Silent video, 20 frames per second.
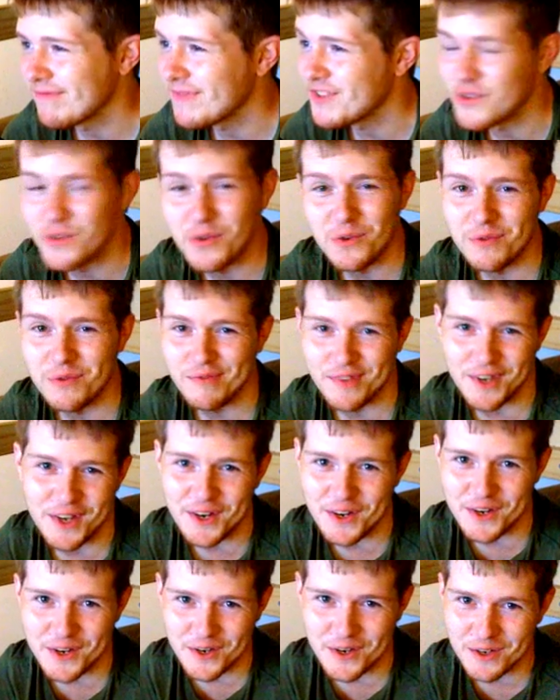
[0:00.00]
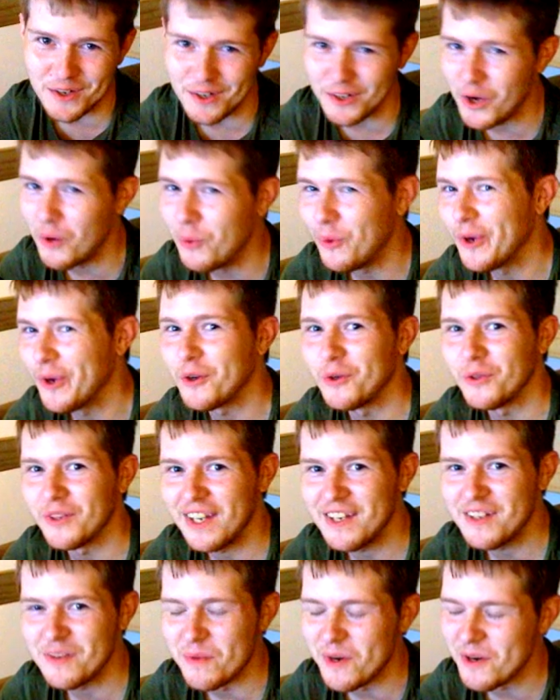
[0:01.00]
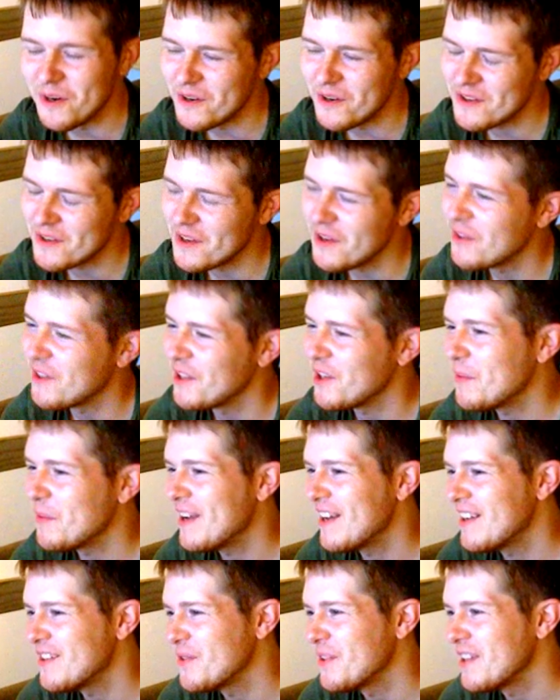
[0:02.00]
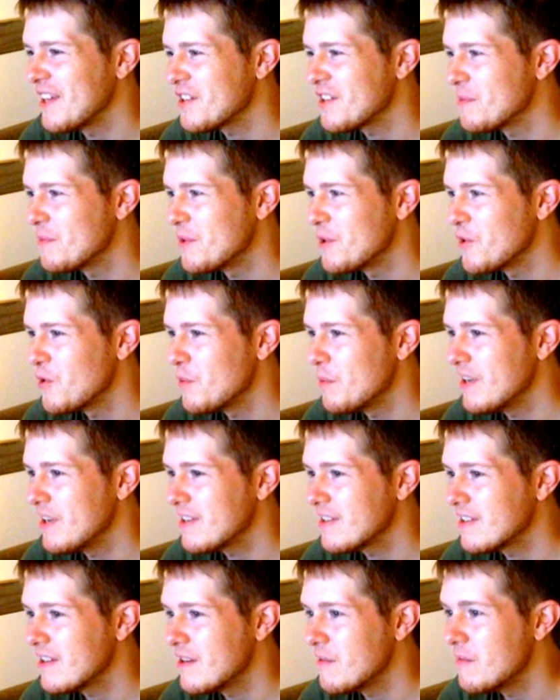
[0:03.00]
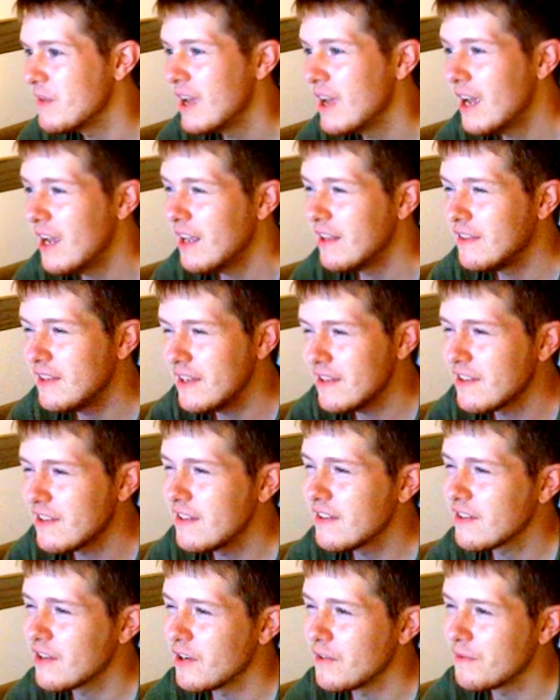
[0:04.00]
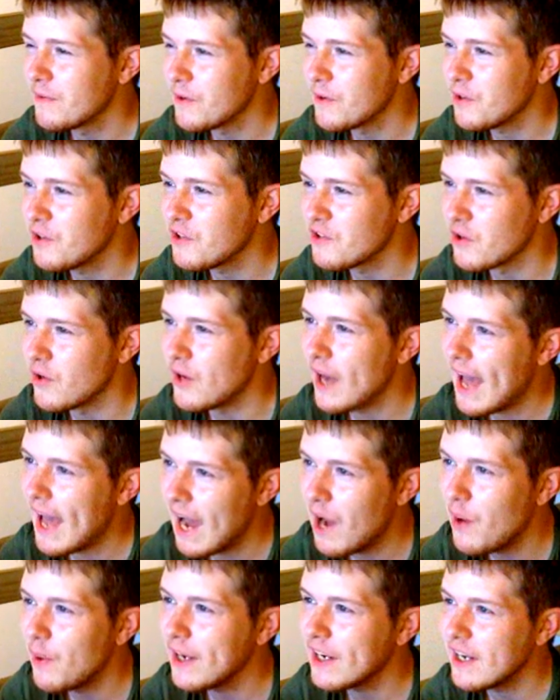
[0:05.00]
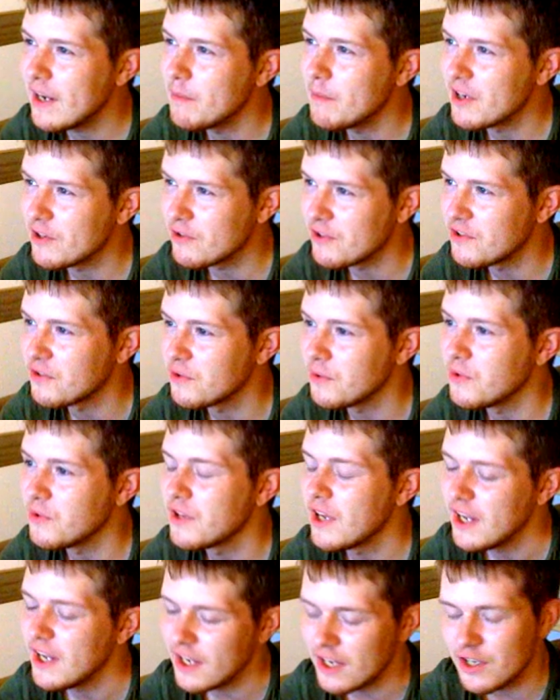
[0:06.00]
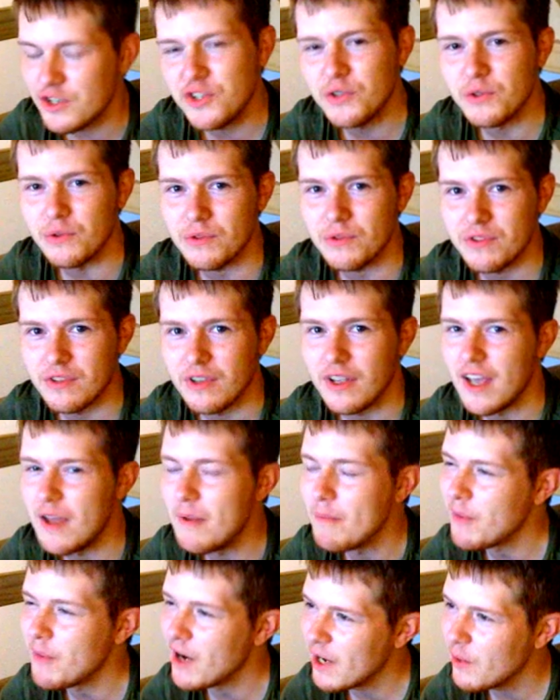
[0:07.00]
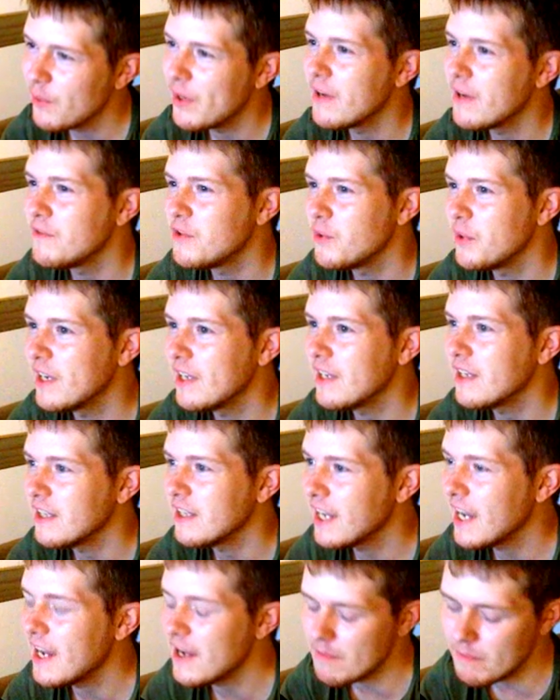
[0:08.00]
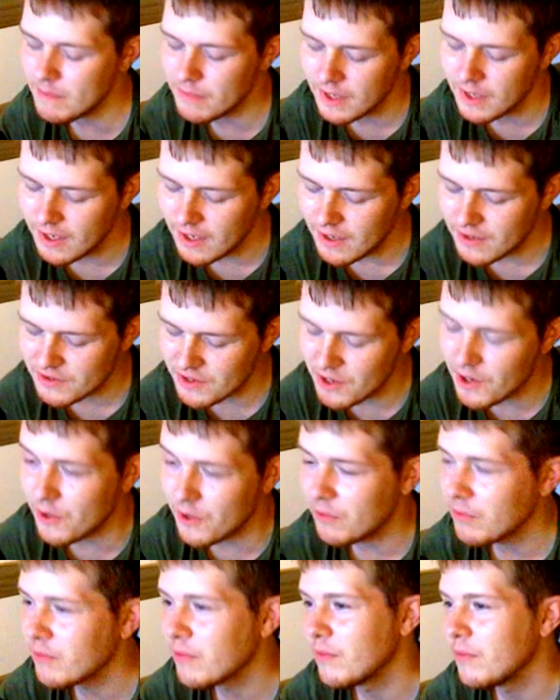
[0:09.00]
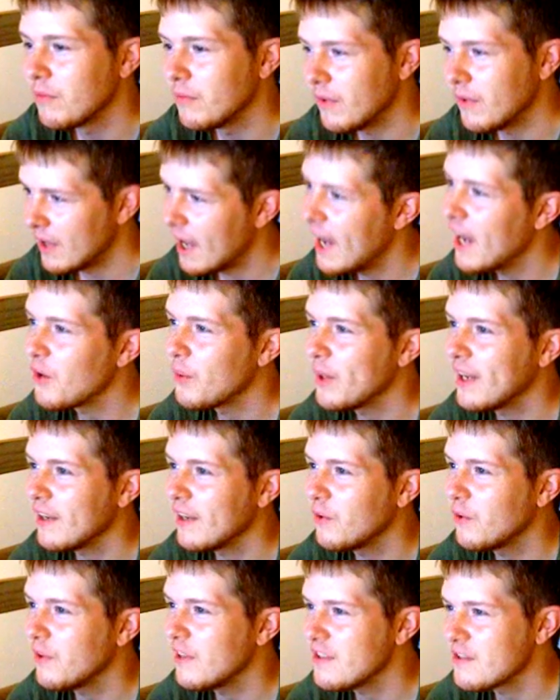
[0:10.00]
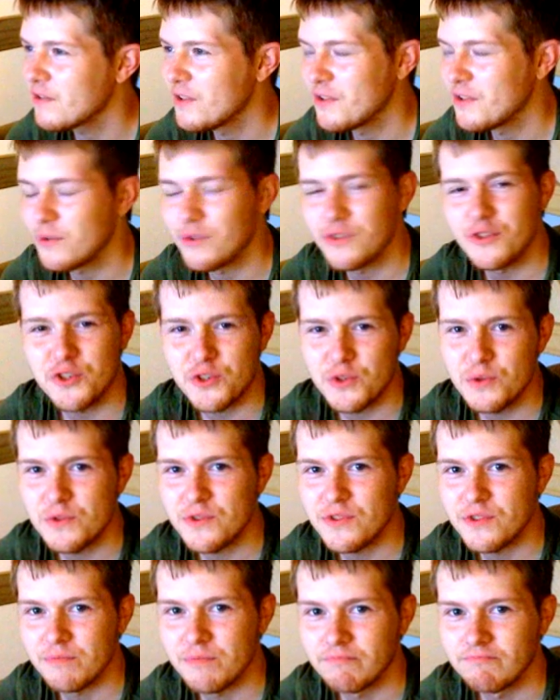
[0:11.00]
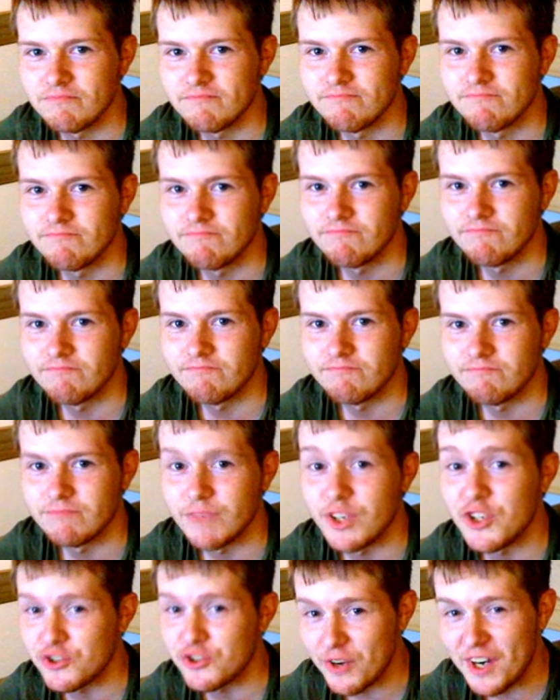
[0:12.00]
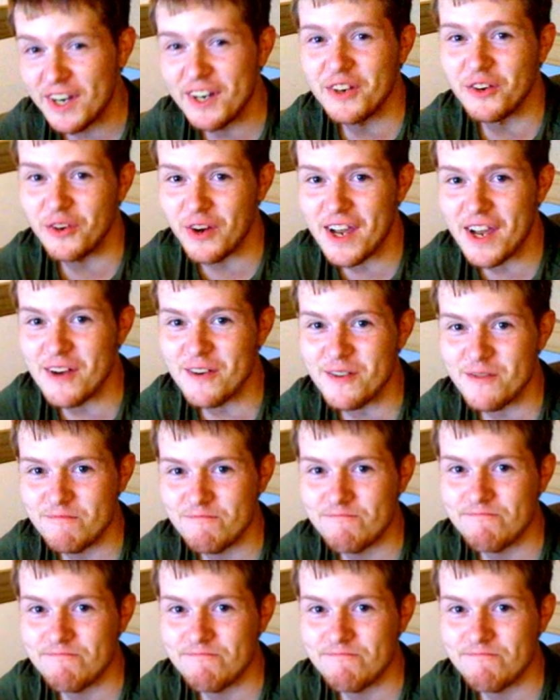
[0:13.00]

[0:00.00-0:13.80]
soon, I don't know, I got work all day tomorrow, so I'll think about doing that tomorrow, but this is going to focus on how I get my crystals and jewels, and my way of doing it in the game. So, how do I get all these crystals and jewels? Training ground.